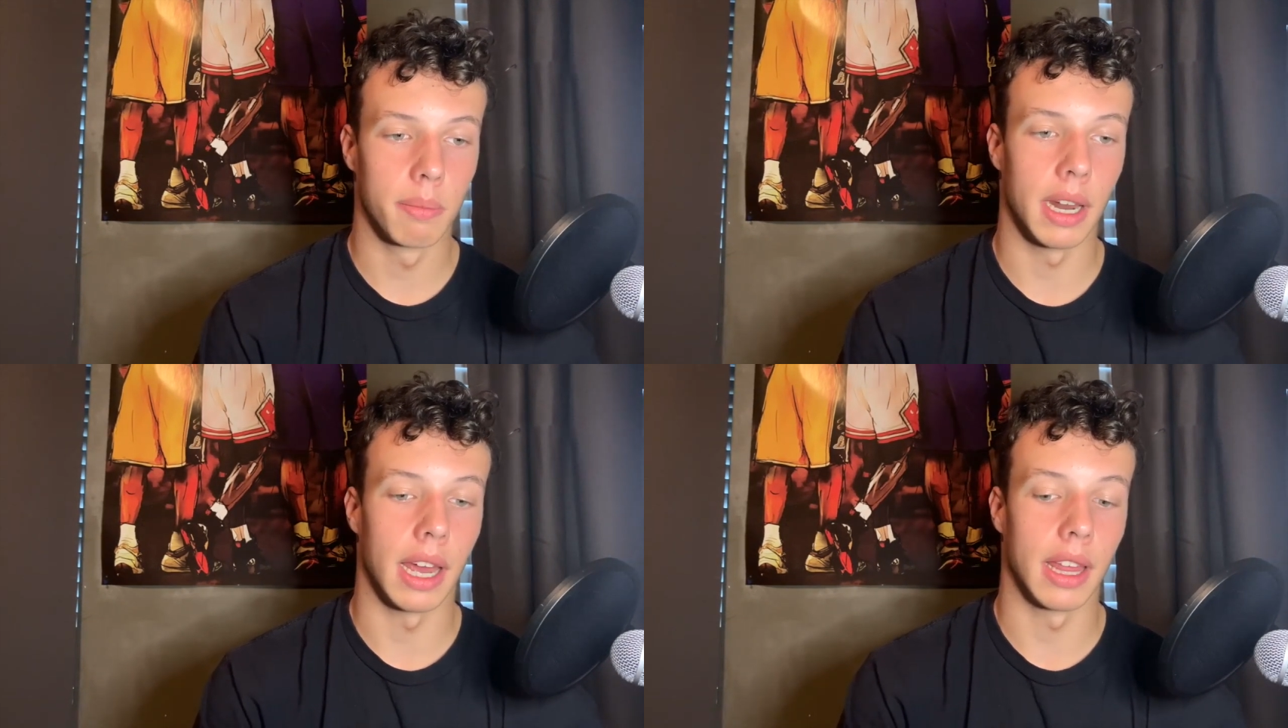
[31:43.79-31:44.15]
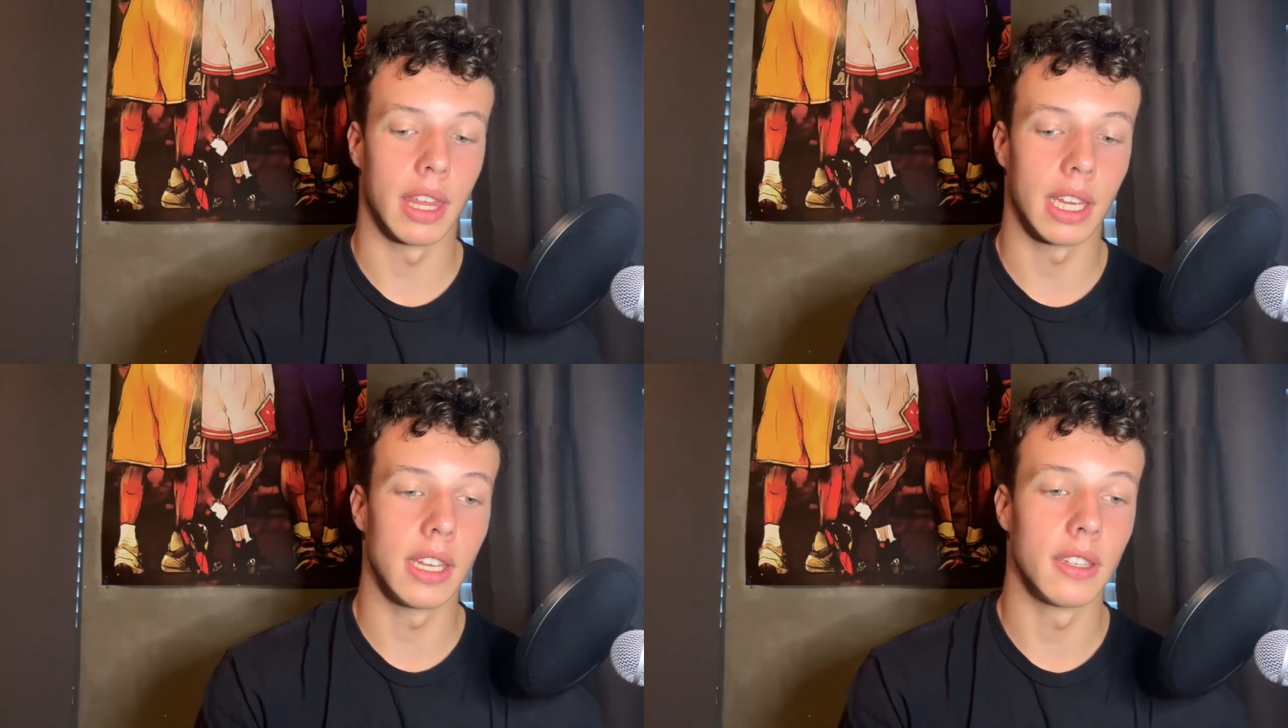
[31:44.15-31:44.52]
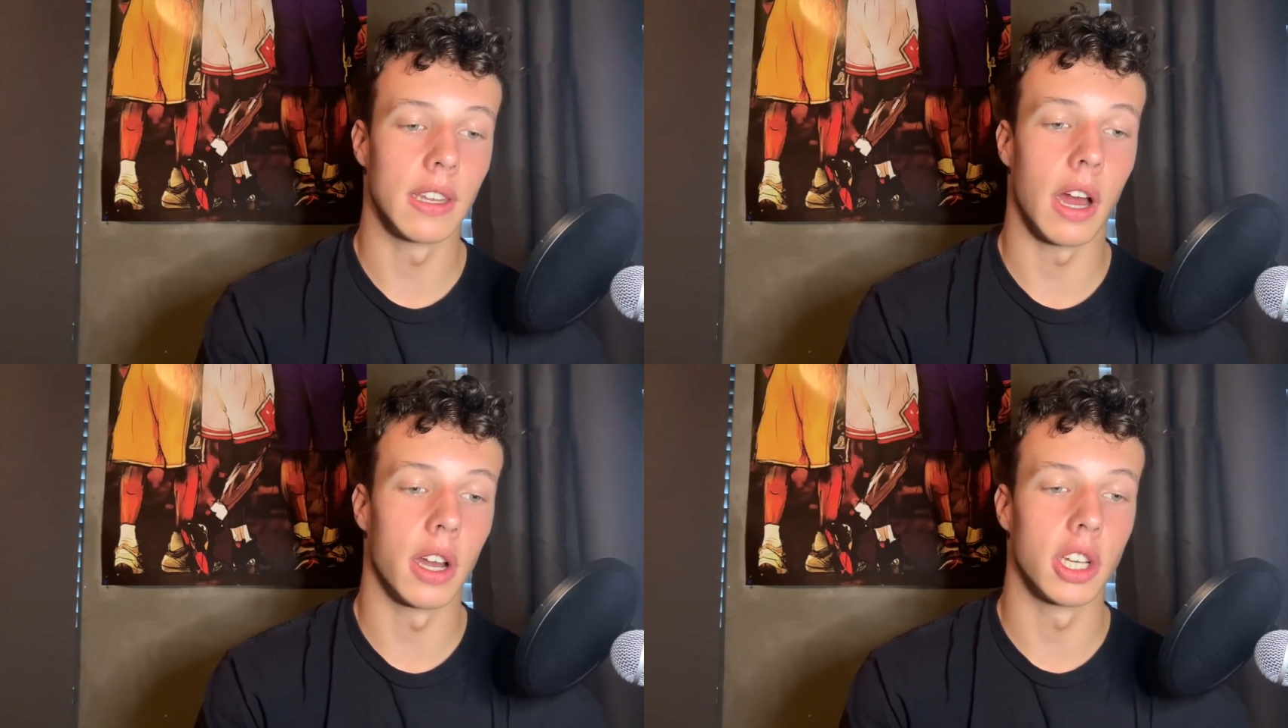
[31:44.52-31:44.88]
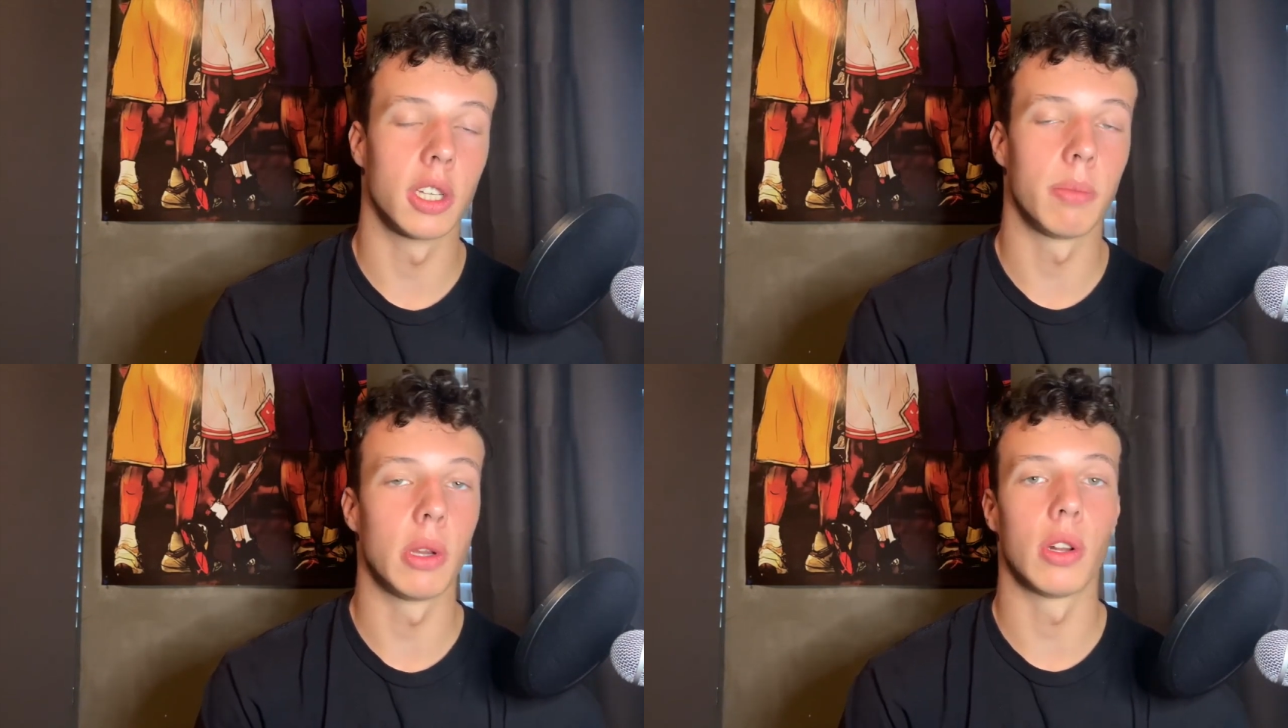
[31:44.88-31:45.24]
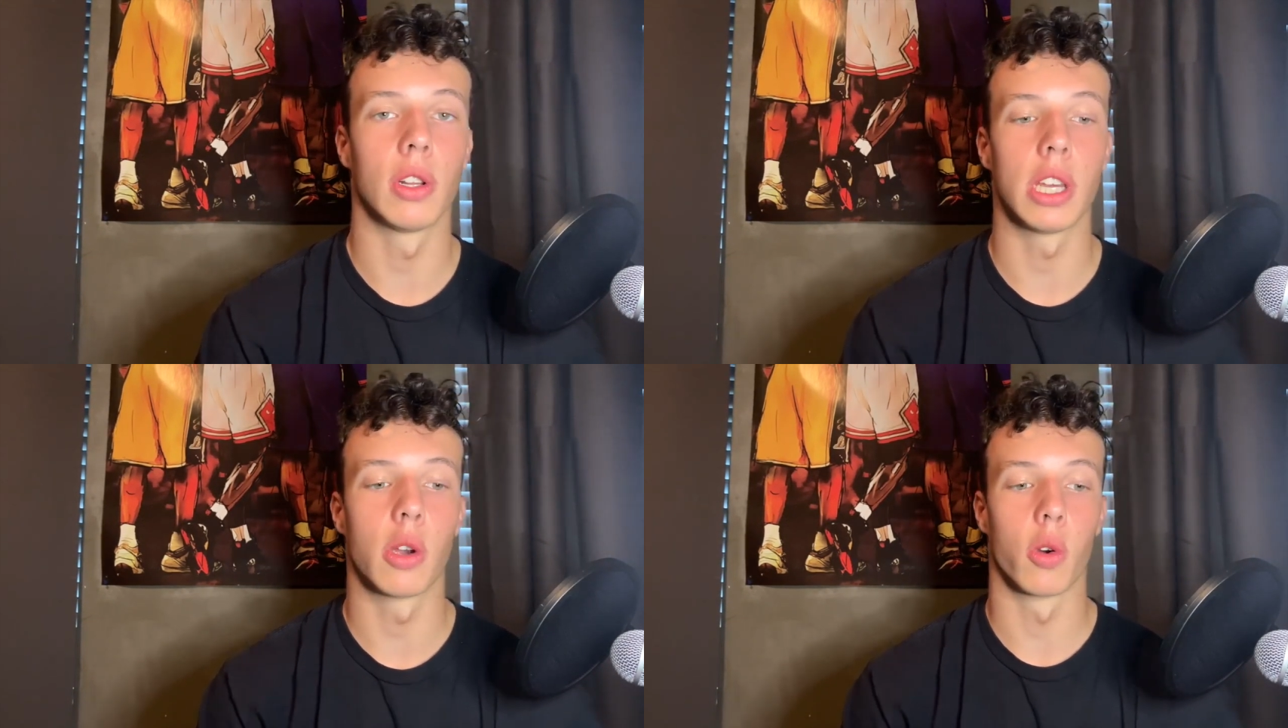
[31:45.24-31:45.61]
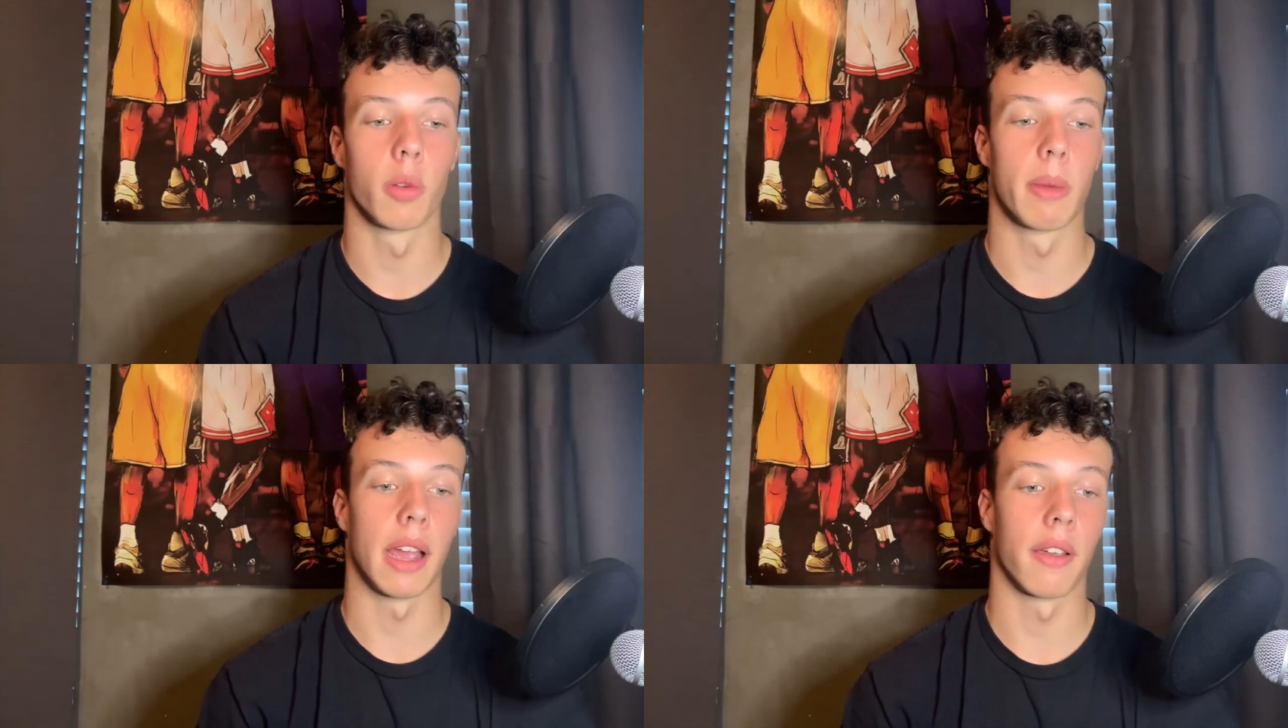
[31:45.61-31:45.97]
but I think he's an undisputed elite
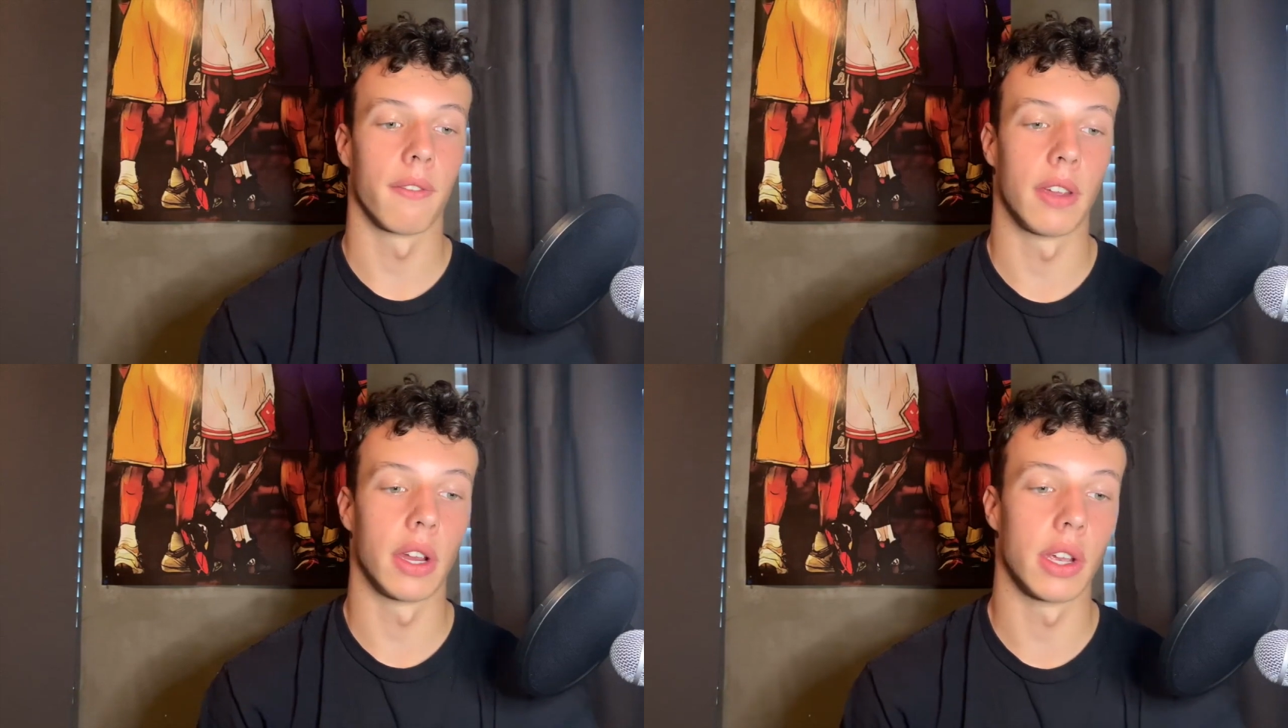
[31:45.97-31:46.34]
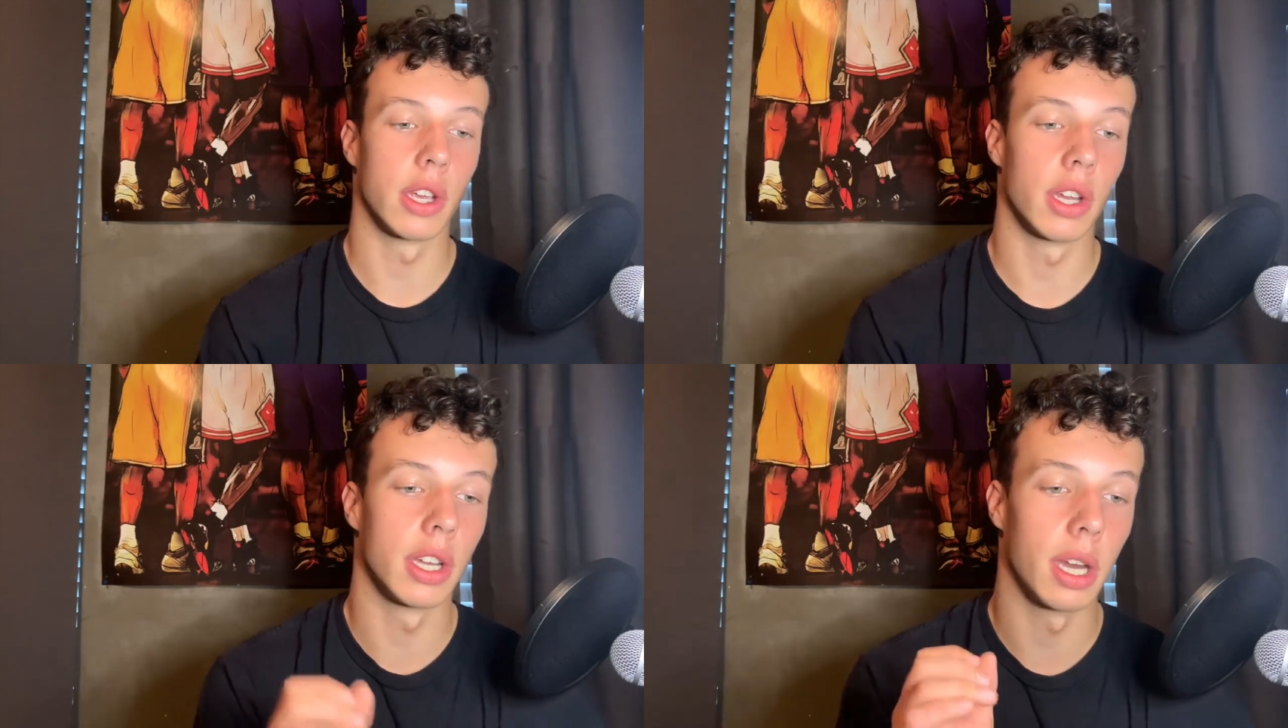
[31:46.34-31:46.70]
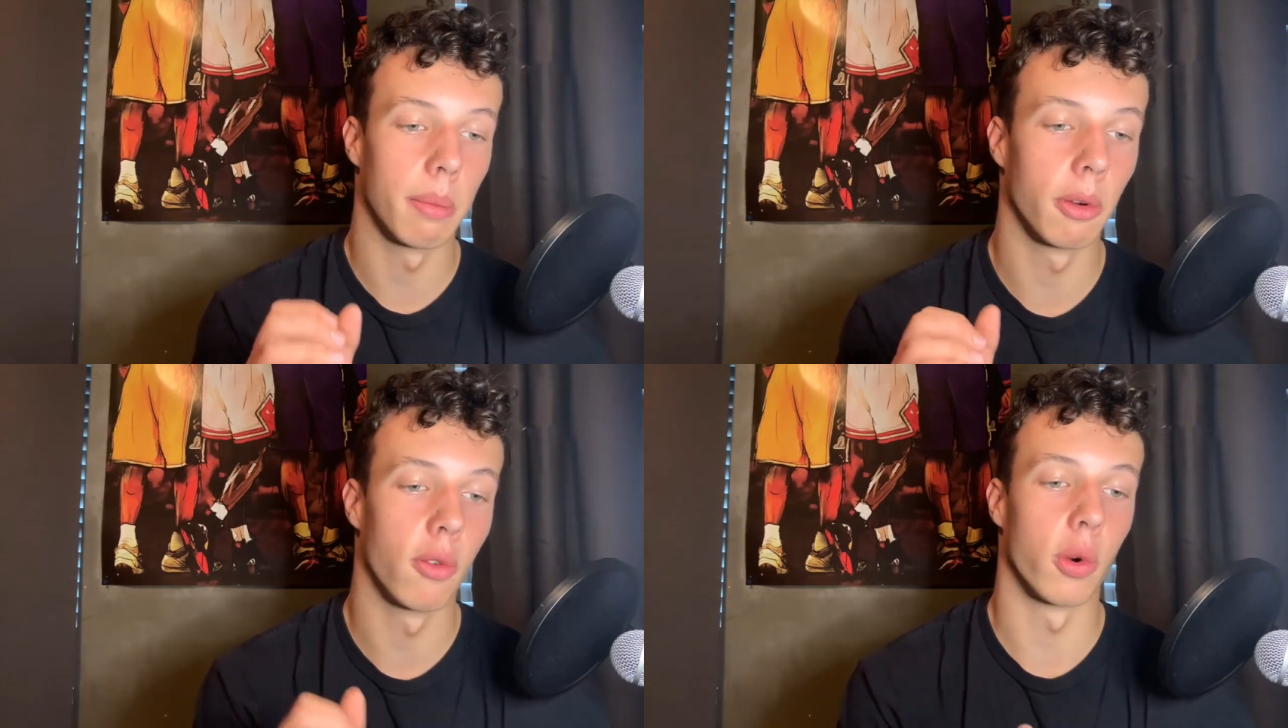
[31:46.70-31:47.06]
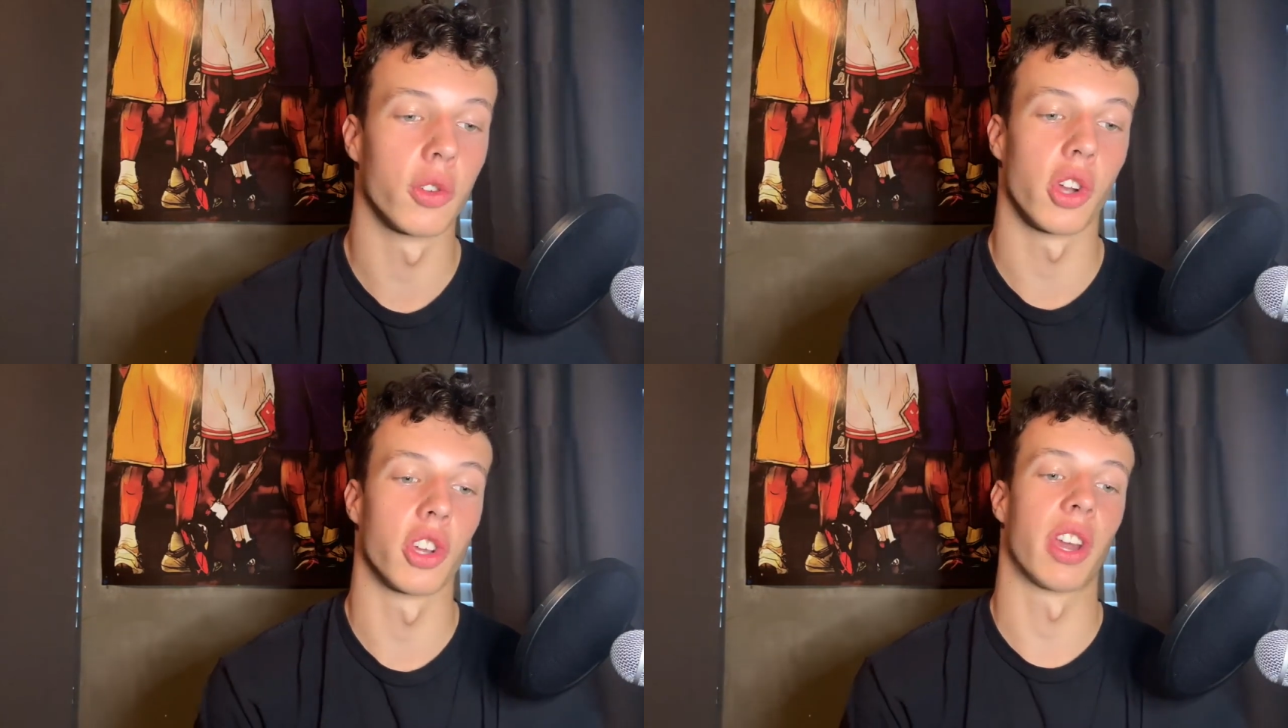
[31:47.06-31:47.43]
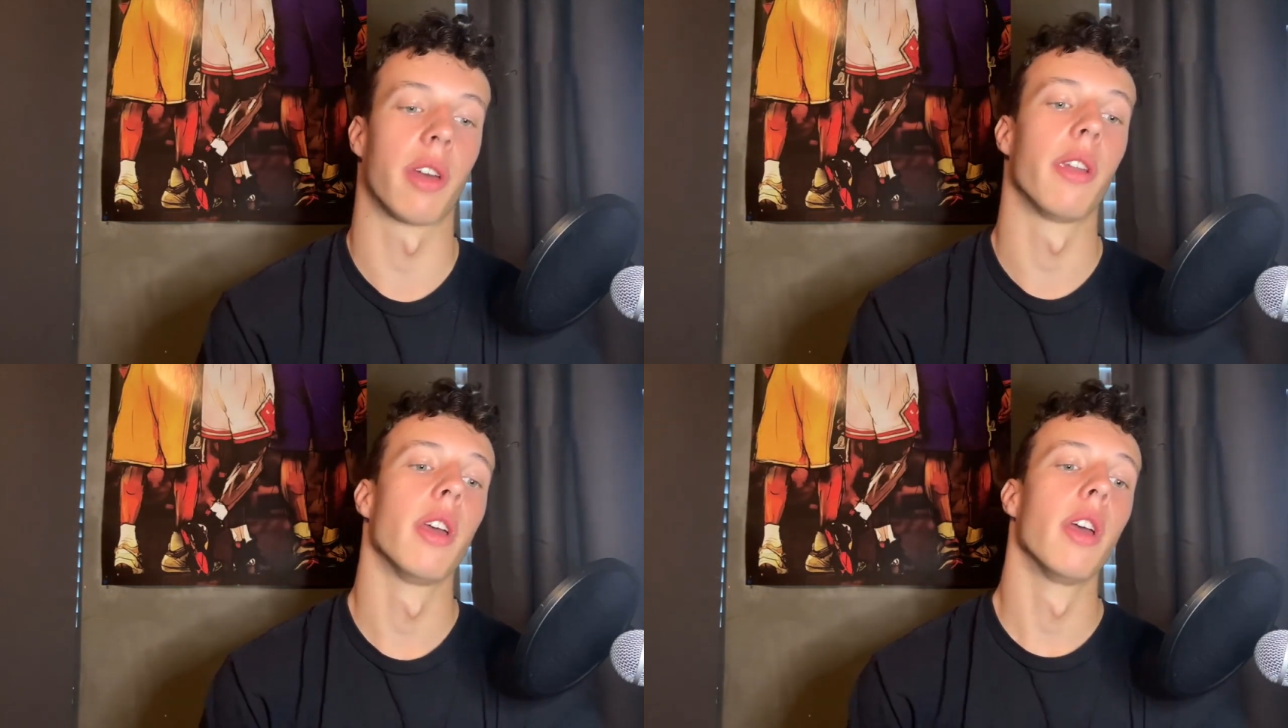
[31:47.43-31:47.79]
quarterback. Very good. Number 4, Josh Allen.